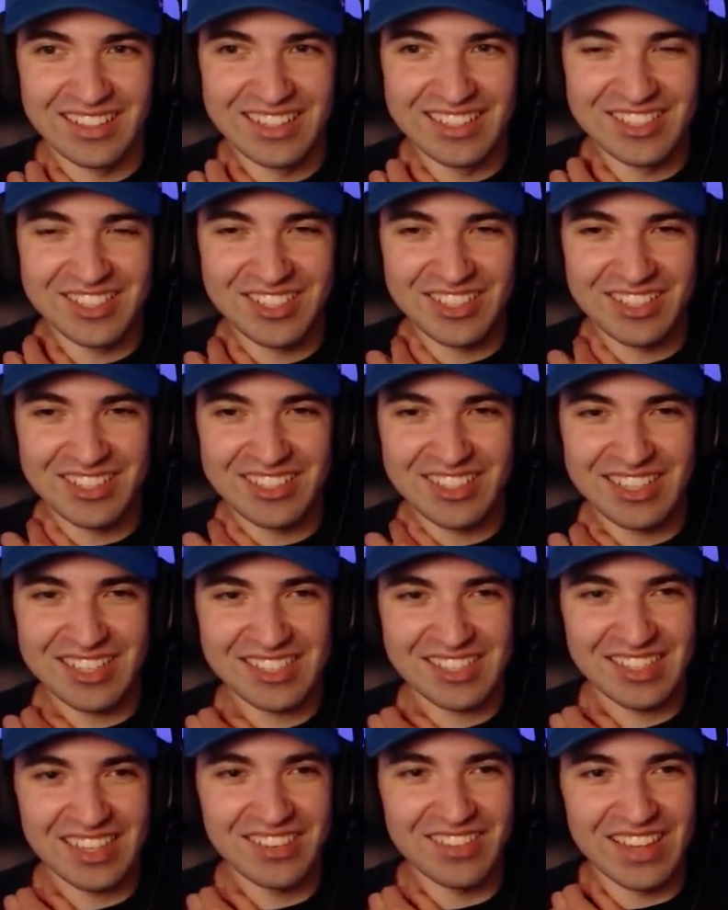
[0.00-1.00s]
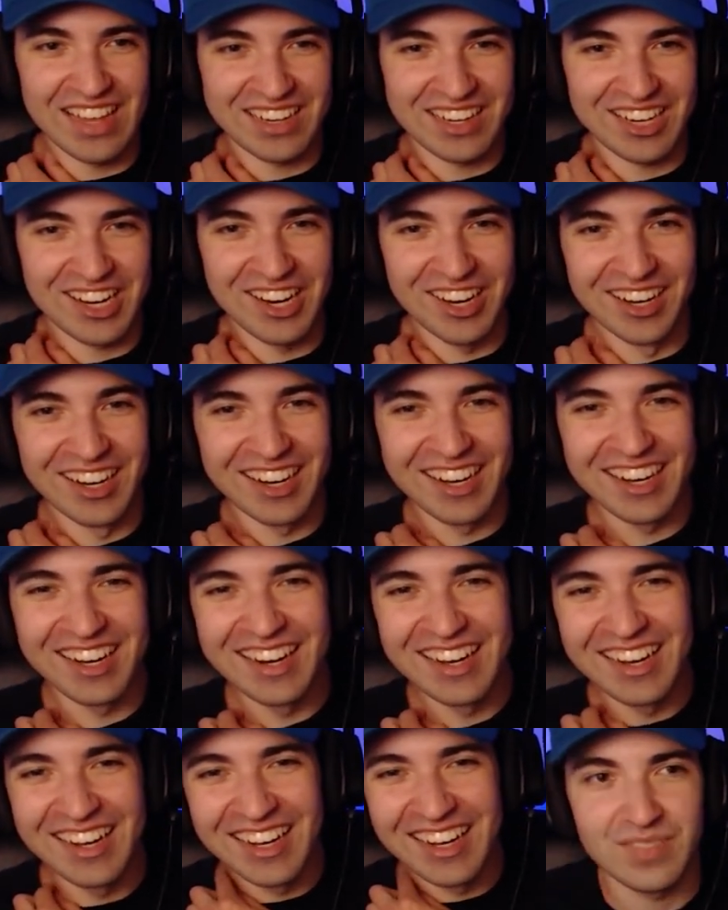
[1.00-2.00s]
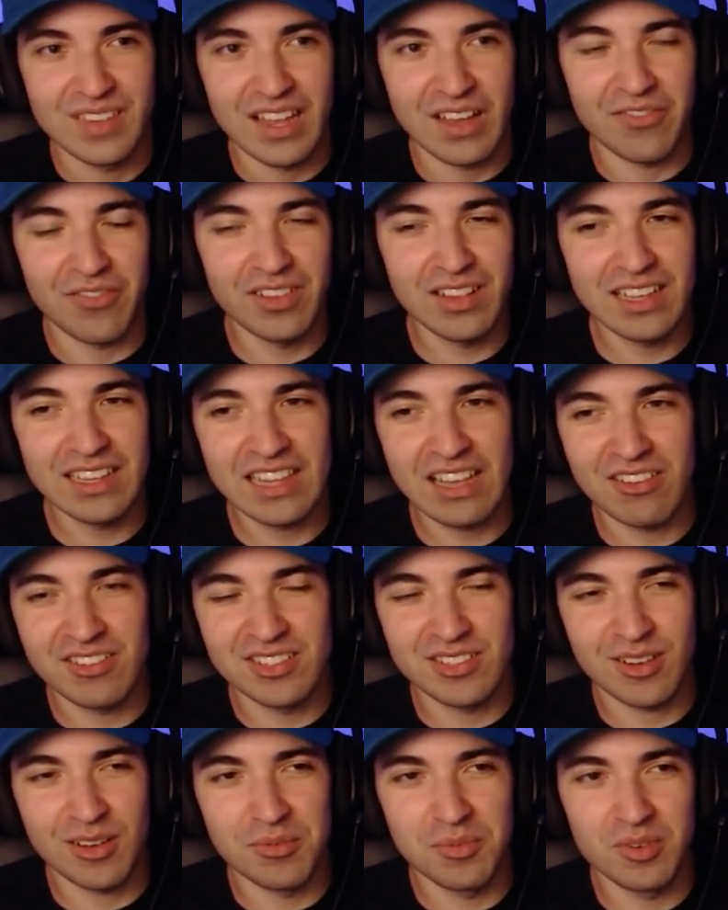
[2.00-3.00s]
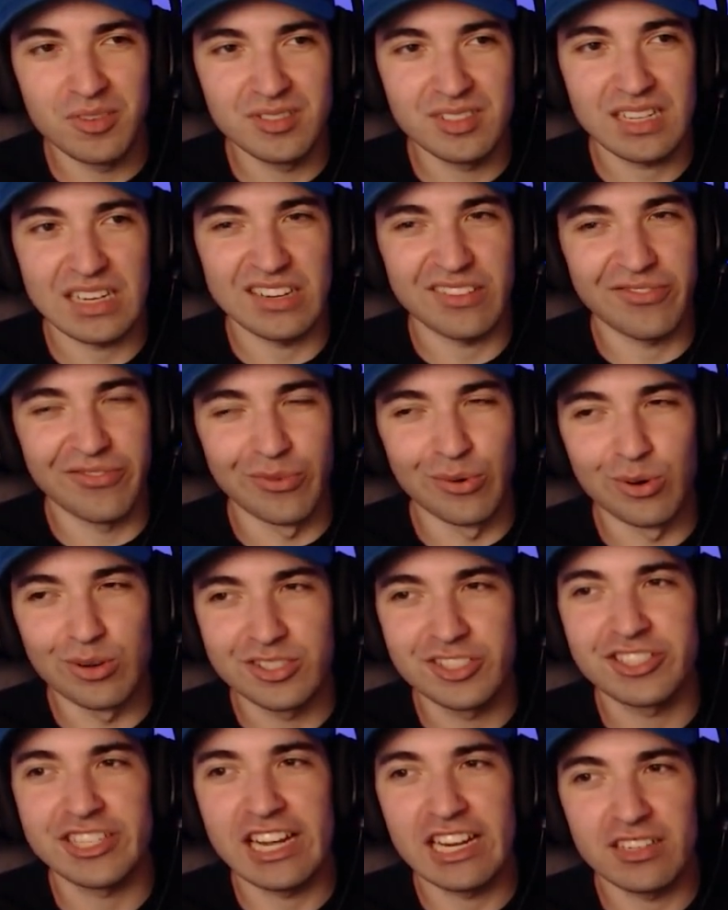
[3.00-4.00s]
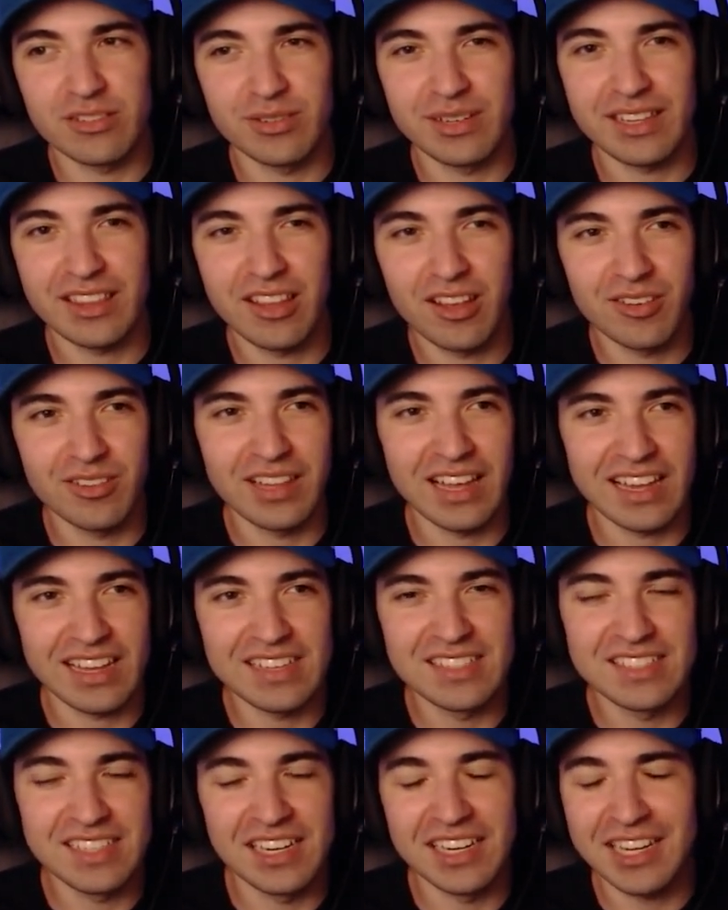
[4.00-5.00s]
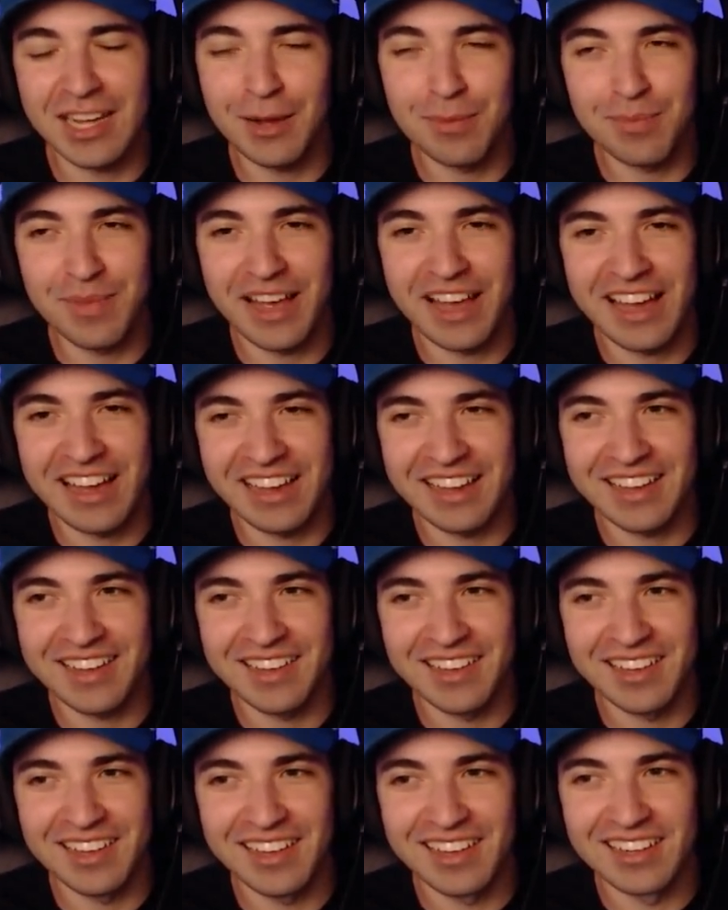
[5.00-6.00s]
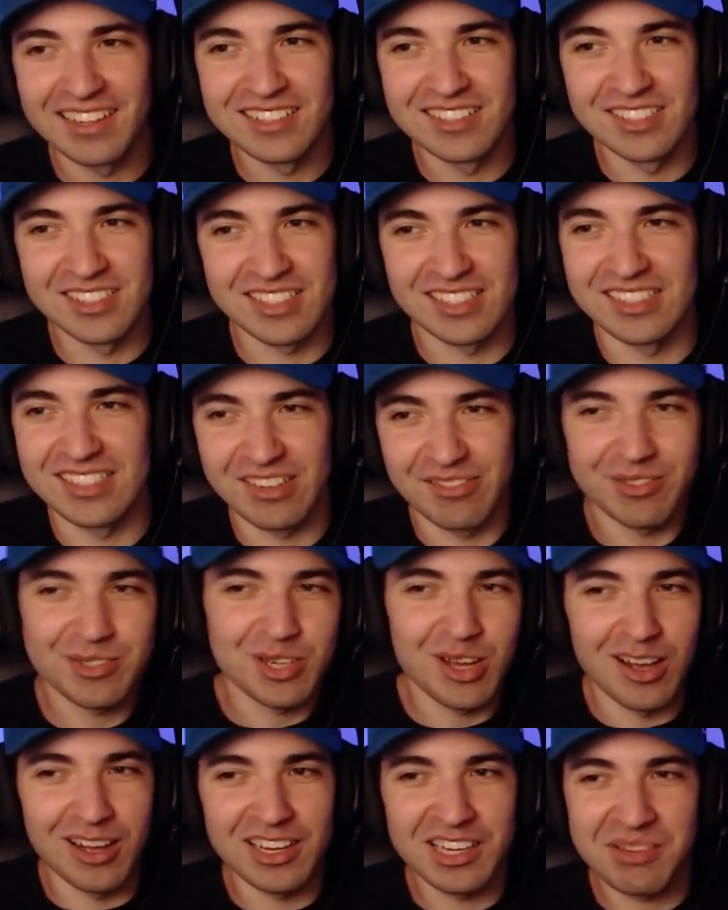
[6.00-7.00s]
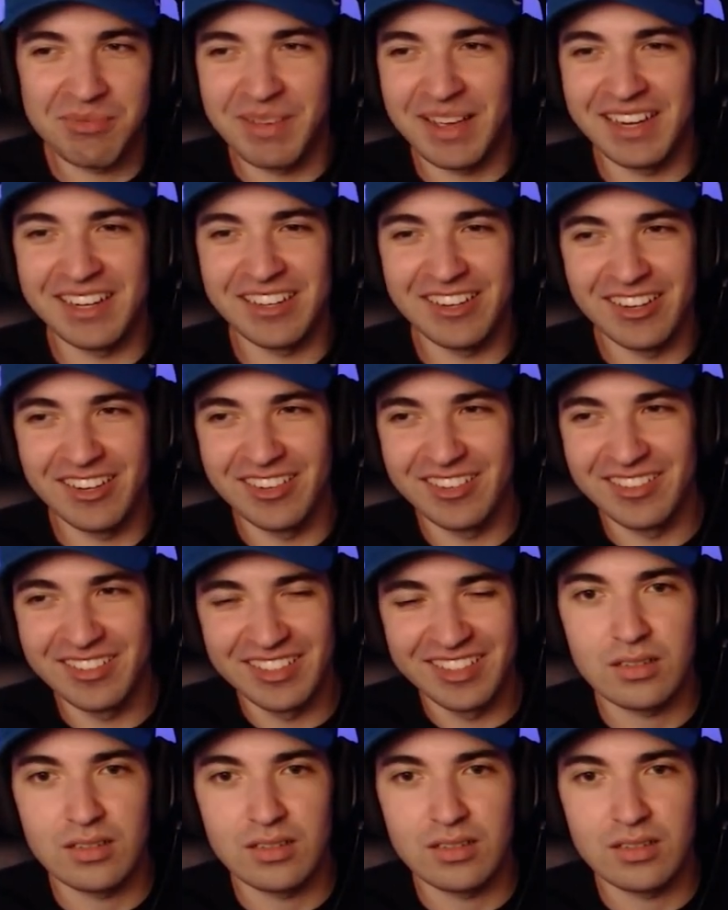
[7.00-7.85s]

He sure does love that car. I feel like that was almost like foreshadowing, though, that he's gonna come back. Just because they were talking about, you know.